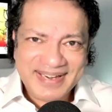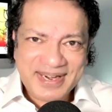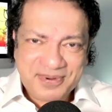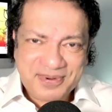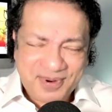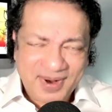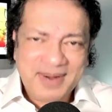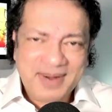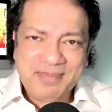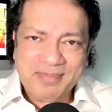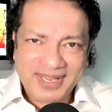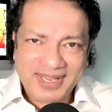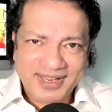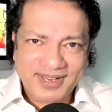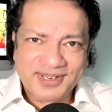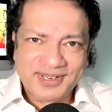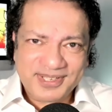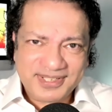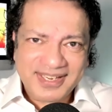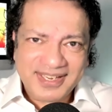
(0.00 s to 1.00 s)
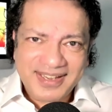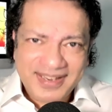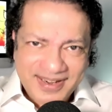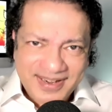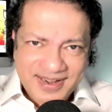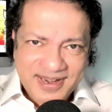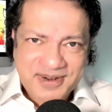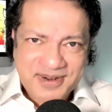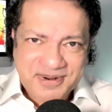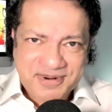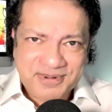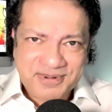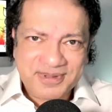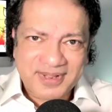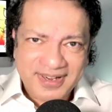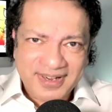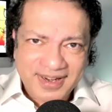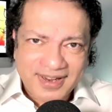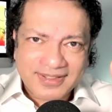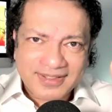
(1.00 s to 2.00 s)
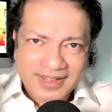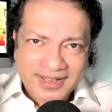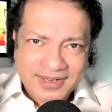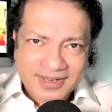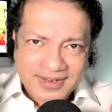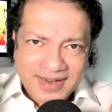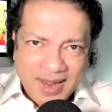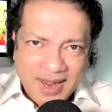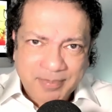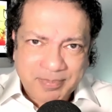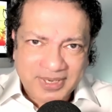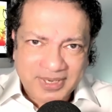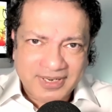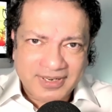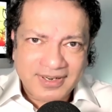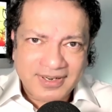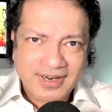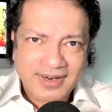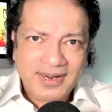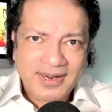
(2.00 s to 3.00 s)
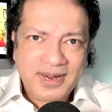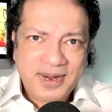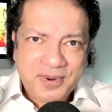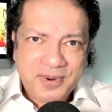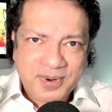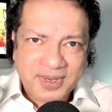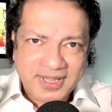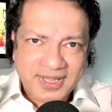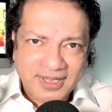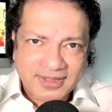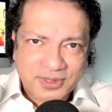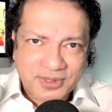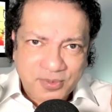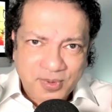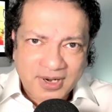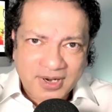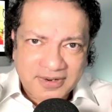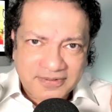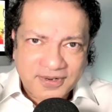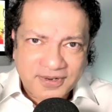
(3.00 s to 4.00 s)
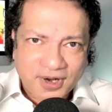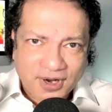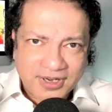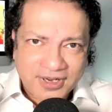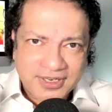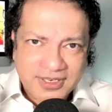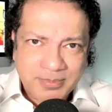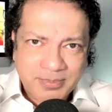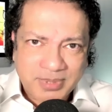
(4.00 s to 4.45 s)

Why? Because he knew that nothing could happen without the will of God.